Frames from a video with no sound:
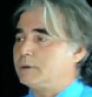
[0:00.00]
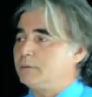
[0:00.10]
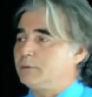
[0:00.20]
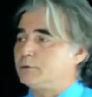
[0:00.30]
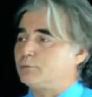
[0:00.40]

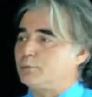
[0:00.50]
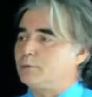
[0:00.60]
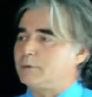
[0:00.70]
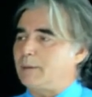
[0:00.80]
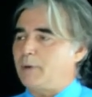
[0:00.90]

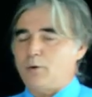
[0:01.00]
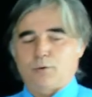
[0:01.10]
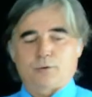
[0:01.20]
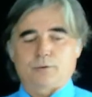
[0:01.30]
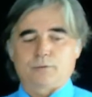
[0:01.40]
distribute among
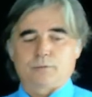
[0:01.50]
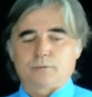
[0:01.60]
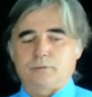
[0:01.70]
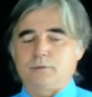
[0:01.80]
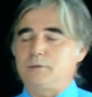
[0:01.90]

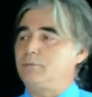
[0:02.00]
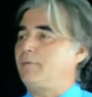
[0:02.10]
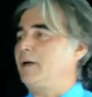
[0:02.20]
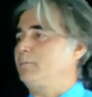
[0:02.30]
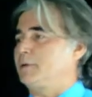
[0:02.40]

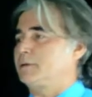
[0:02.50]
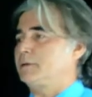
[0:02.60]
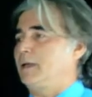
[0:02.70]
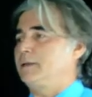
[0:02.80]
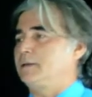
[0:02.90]

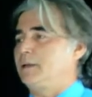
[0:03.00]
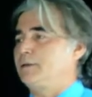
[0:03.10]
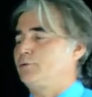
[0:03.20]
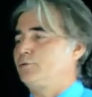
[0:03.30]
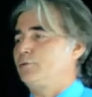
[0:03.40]
farmers and
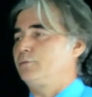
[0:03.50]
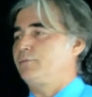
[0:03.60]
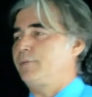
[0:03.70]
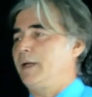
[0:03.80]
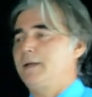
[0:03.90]
ensure
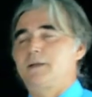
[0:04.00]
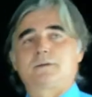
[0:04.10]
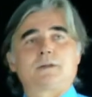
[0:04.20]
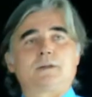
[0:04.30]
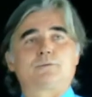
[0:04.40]
fair
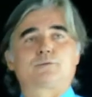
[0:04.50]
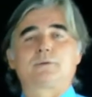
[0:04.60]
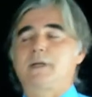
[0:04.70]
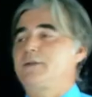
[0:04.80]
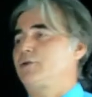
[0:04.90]

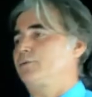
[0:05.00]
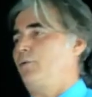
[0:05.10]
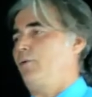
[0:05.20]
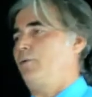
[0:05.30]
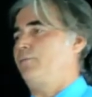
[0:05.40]
utilization
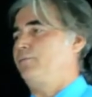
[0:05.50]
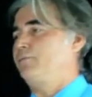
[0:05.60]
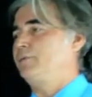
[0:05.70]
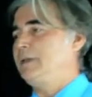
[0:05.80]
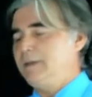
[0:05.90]
of
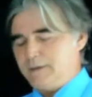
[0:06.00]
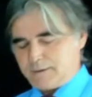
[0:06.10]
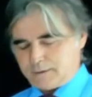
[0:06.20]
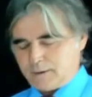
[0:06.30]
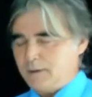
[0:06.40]

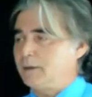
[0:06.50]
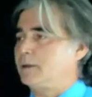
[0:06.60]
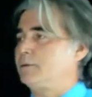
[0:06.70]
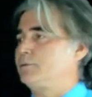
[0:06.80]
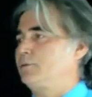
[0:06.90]
these
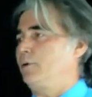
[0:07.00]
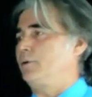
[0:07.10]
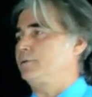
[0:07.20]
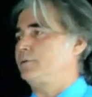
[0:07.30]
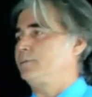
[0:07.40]

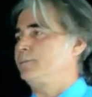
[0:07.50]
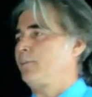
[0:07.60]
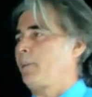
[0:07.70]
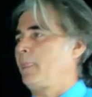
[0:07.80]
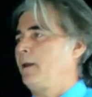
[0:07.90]
resources.
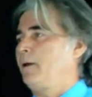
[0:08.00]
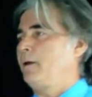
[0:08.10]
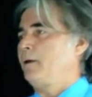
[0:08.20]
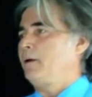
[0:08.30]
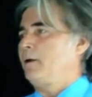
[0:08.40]

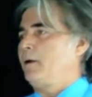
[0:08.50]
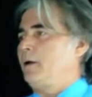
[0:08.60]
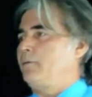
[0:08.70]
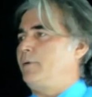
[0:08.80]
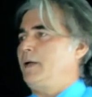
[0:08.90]

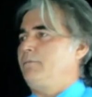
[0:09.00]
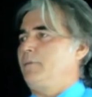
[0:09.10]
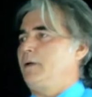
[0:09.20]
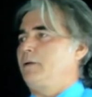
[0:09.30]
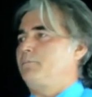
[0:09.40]
When
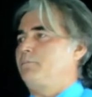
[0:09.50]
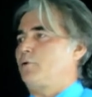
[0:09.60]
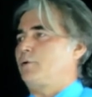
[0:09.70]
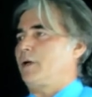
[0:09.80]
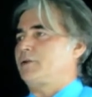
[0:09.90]
will
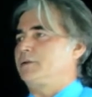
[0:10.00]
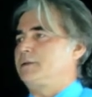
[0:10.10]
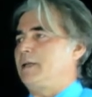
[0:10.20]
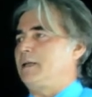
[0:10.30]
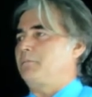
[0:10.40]
production
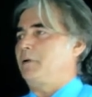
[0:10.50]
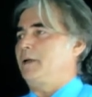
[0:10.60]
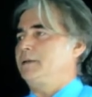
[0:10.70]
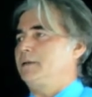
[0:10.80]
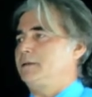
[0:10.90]
take
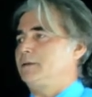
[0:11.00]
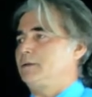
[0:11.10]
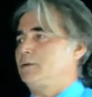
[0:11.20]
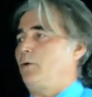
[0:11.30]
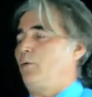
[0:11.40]
place
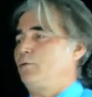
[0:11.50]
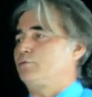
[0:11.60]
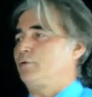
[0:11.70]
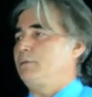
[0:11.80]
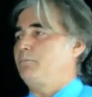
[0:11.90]
is
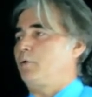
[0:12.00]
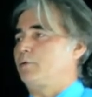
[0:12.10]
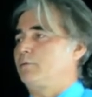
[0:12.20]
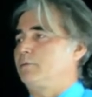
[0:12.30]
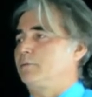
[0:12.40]
also
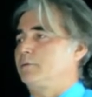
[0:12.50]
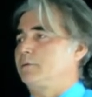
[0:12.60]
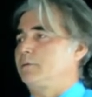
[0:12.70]
important